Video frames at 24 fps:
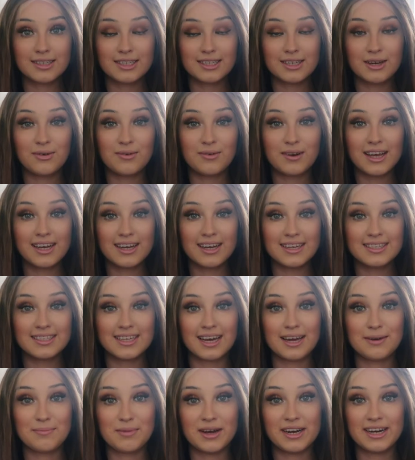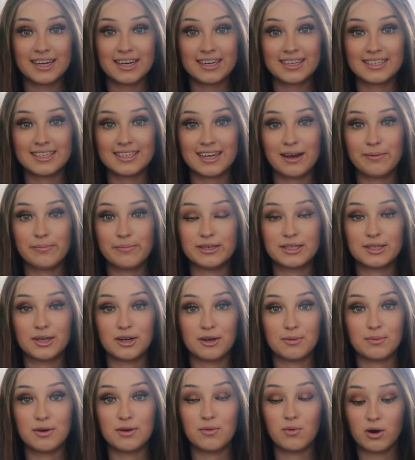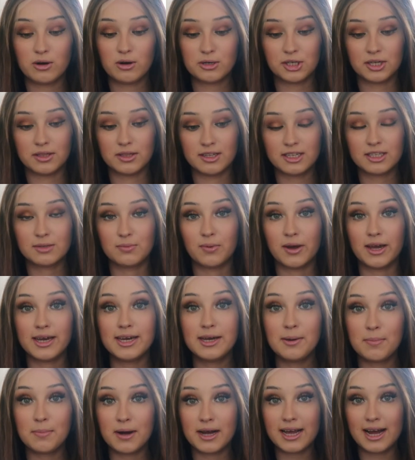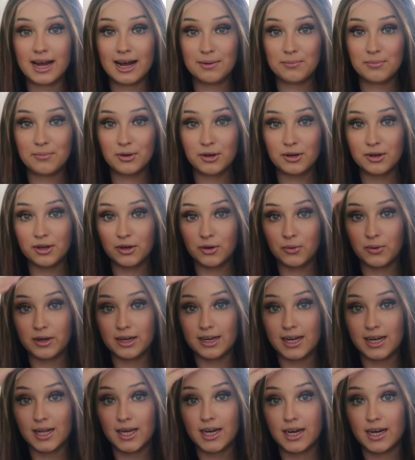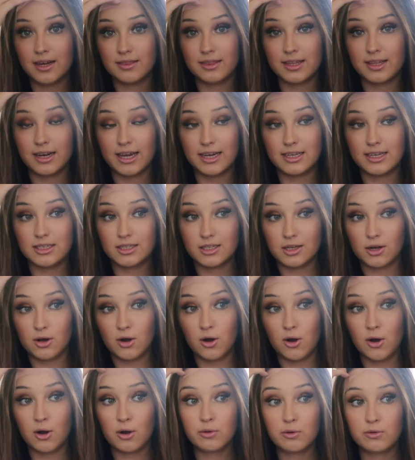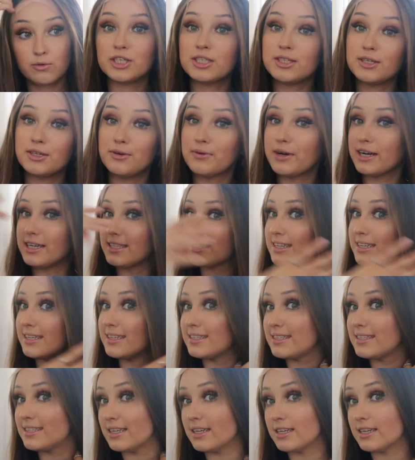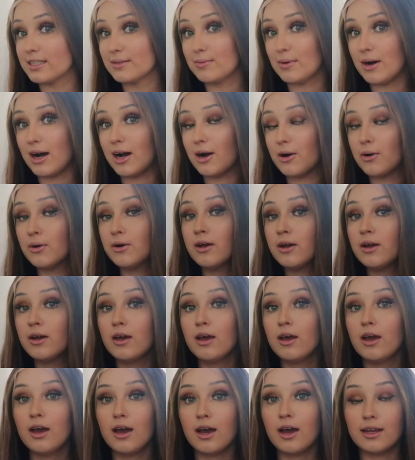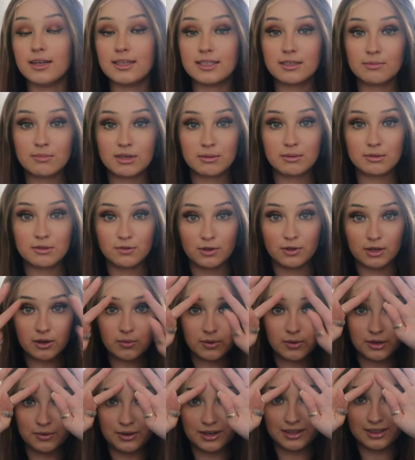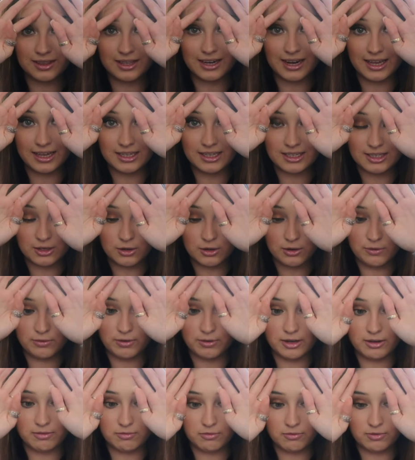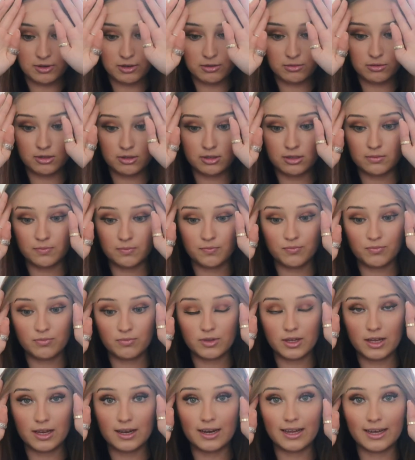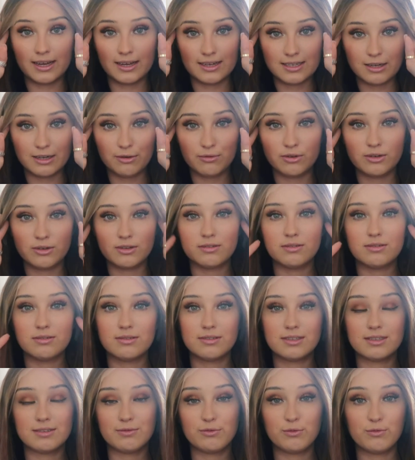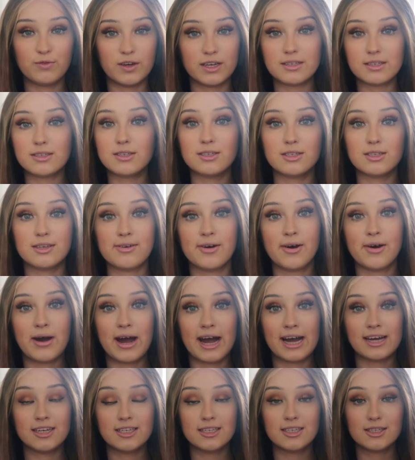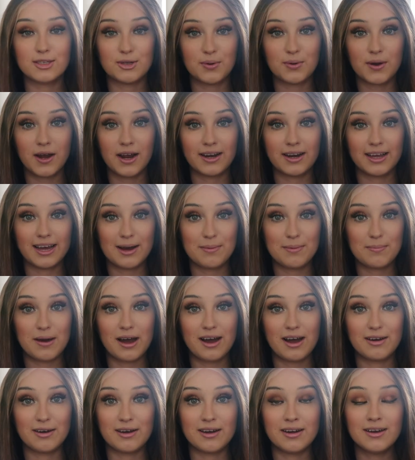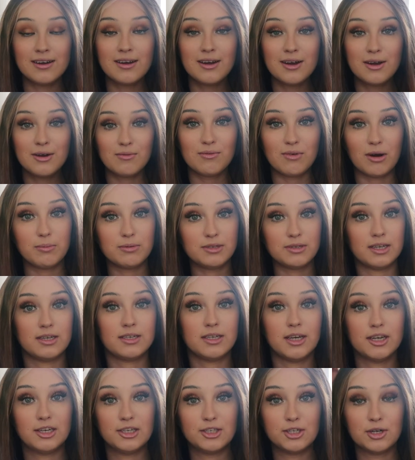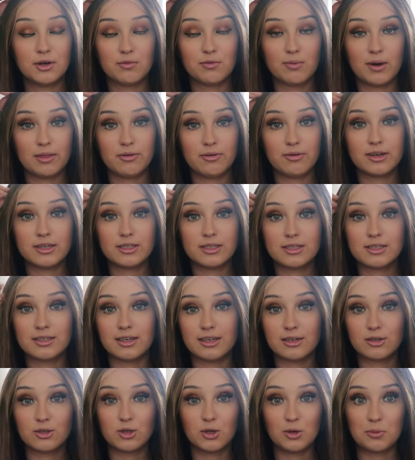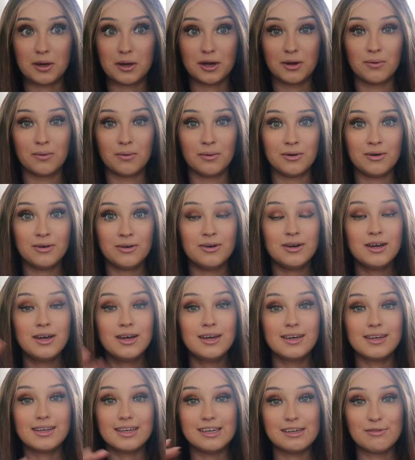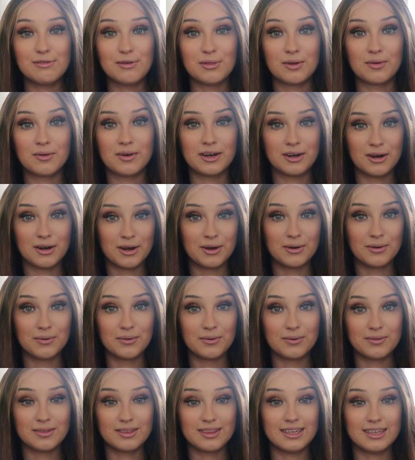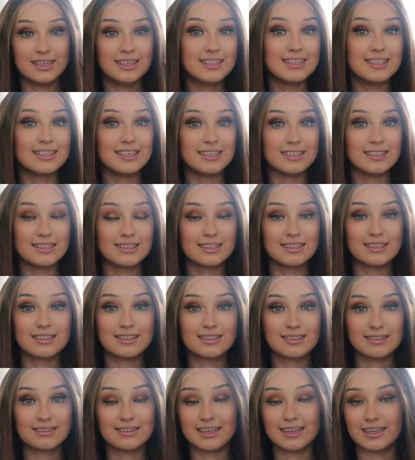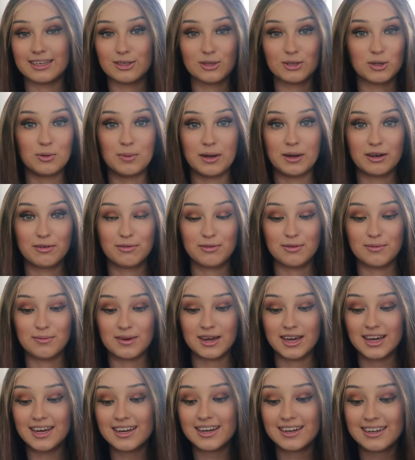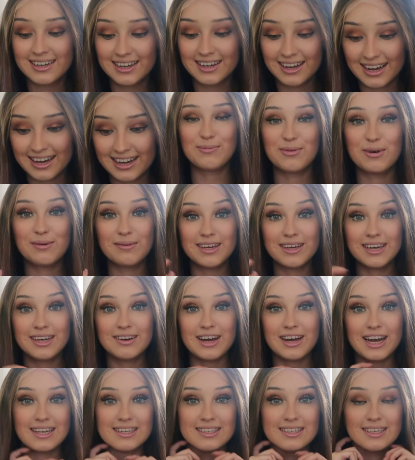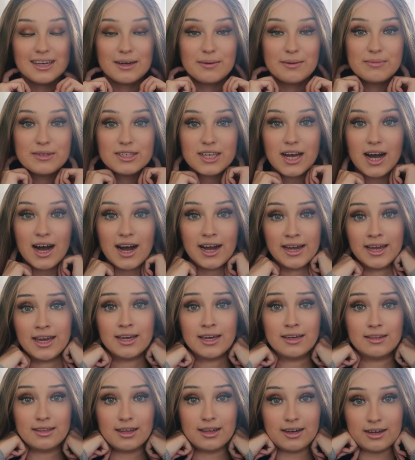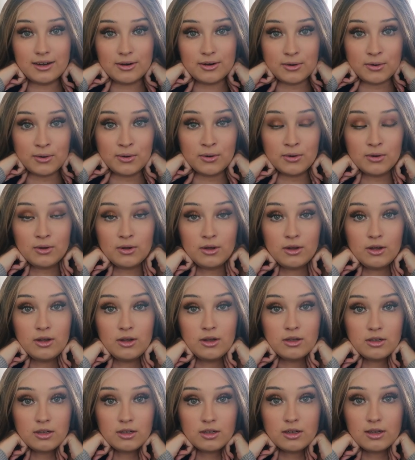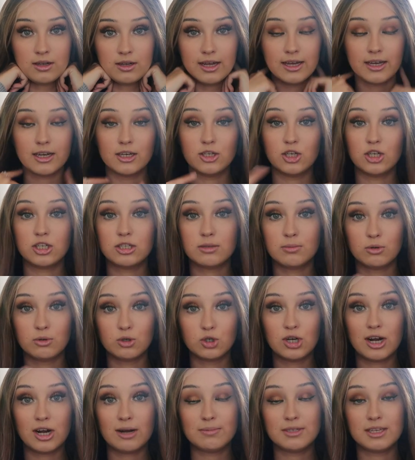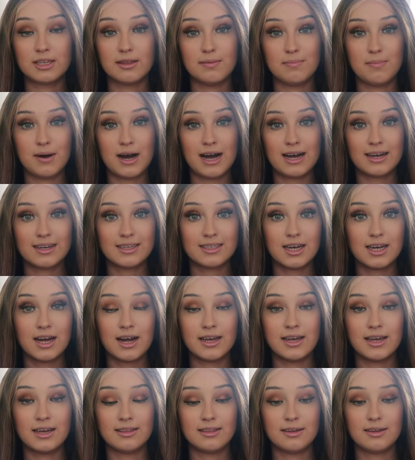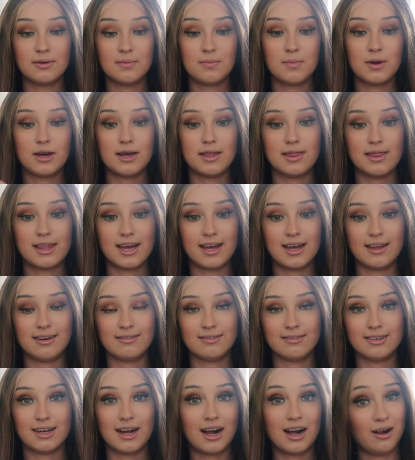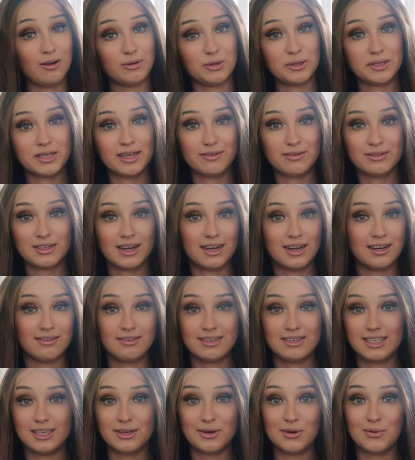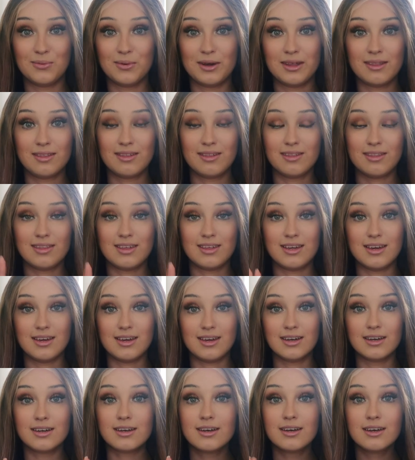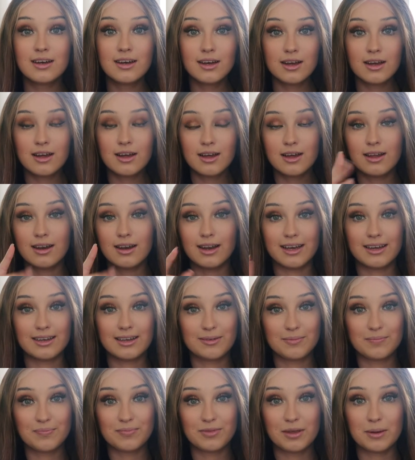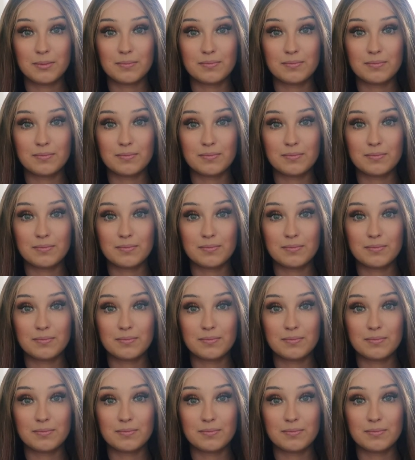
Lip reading: So like I said, my next step is going to be washing this wig, but I am going to quickly cut the lace off just so you guys can see as well. And I sometimes feel like when you cut the lace off, it feels like a different fit to your head, so you kind of get a better representation of whether it's like too big or not, even though I know this is like too big for me. I'm probably going to end up tying the little like adjustable straps at the back, tying them, and then I'll just have to kind of deal with the like,